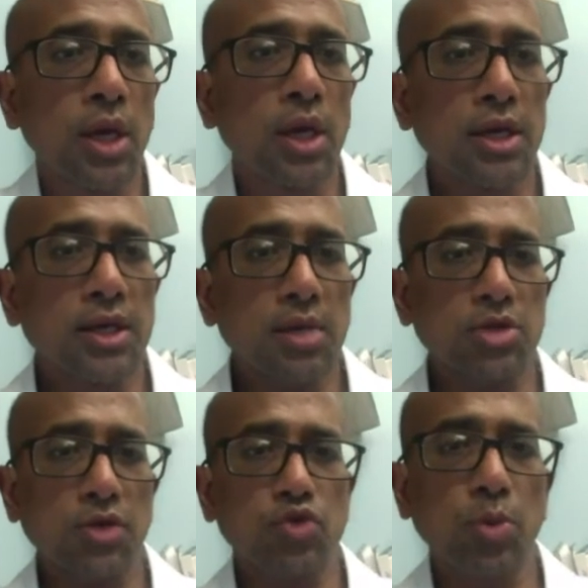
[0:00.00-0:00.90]
In terms
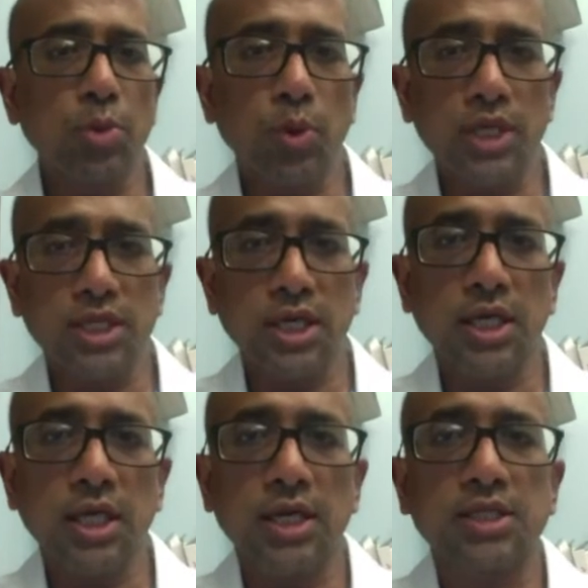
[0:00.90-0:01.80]
of supervised
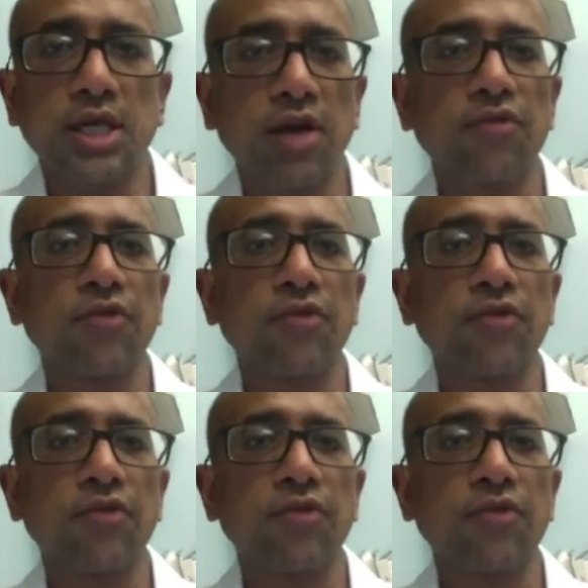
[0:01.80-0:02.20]
learning itself,